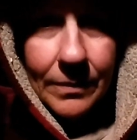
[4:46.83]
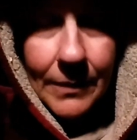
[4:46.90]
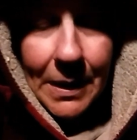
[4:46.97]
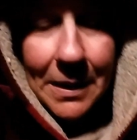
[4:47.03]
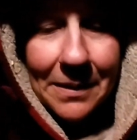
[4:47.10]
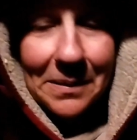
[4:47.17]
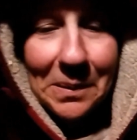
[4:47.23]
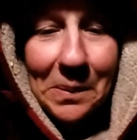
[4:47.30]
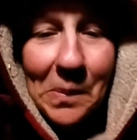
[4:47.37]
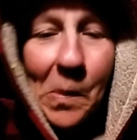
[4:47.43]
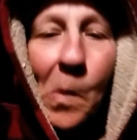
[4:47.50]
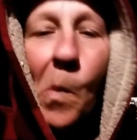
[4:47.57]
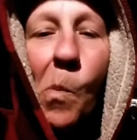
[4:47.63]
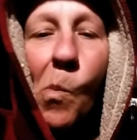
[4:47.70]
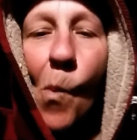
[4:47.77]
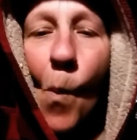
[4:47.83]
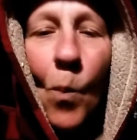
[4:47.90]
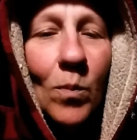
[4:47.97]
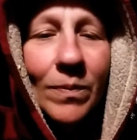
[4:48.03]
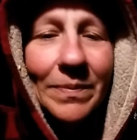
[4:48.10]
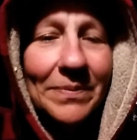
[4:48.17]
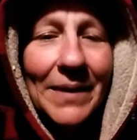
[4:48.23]
okay,
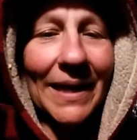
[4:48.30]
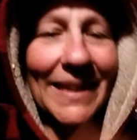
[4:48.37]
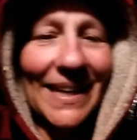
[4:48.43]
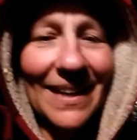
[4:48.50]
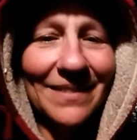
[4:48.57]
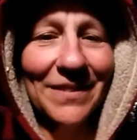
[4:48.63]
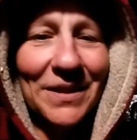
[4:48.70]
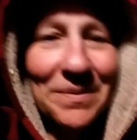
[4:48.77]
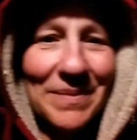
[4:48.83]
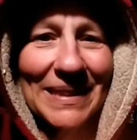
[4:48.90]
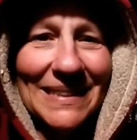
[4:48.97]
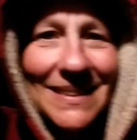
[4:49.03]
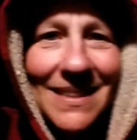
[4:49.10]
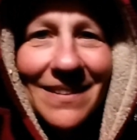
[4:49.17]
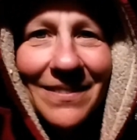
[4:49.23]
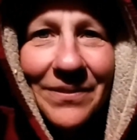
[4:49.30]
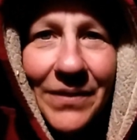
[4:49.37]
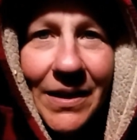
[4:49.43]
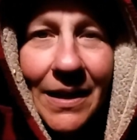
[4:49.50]
I can't look at myself.